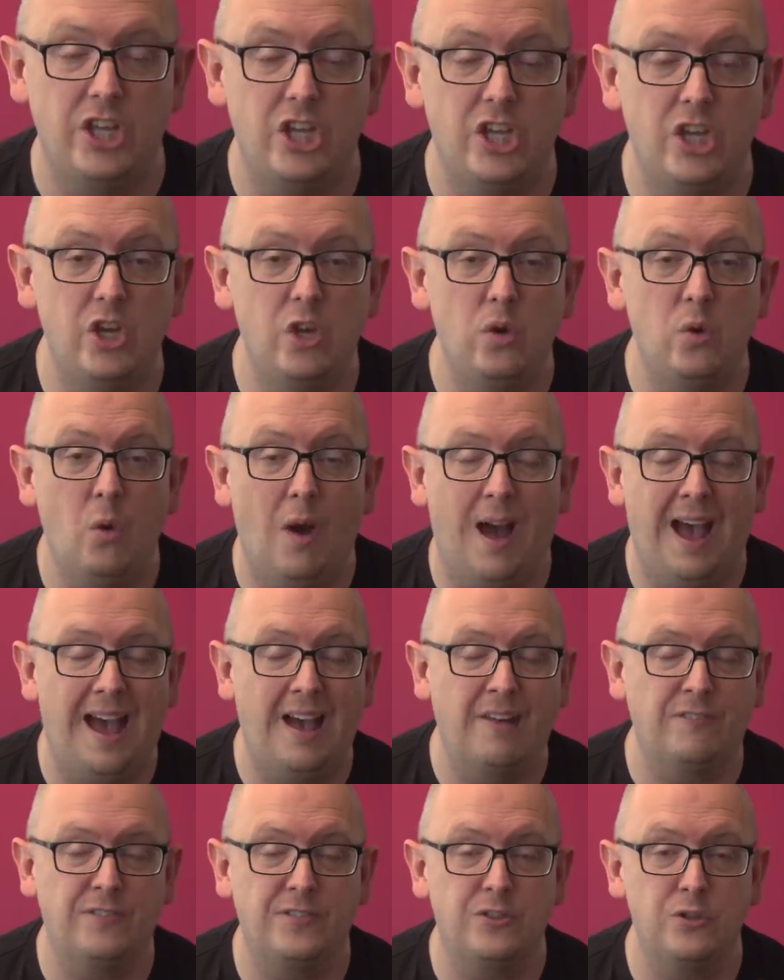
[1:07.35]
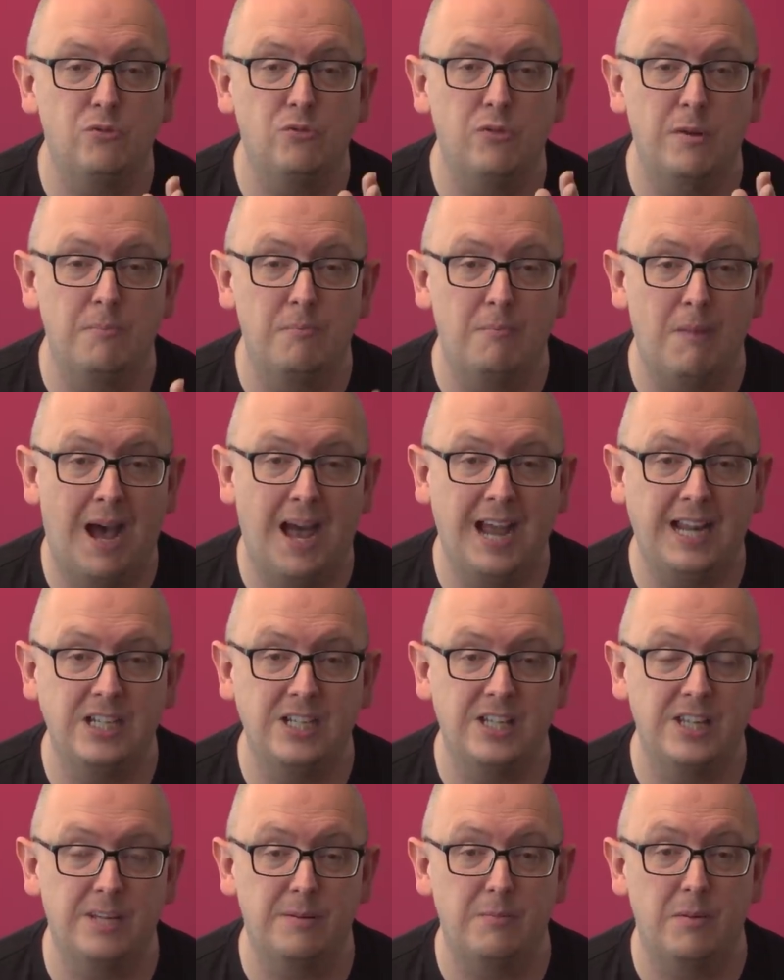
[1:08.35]
you have to
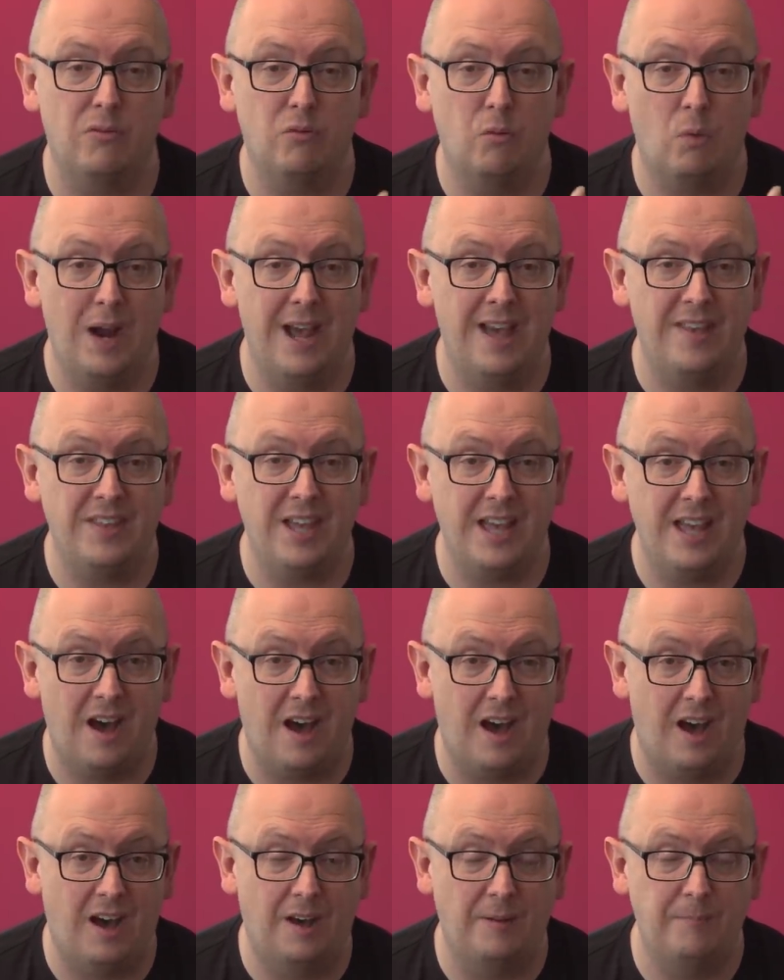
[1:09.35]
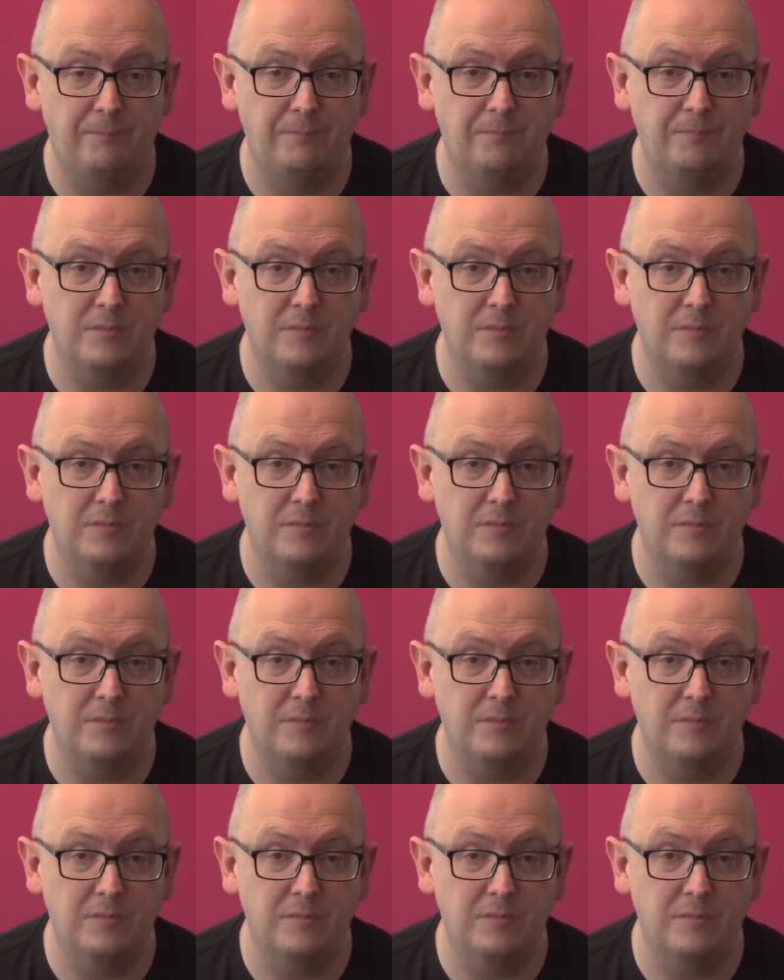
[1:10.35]
remind them of where they are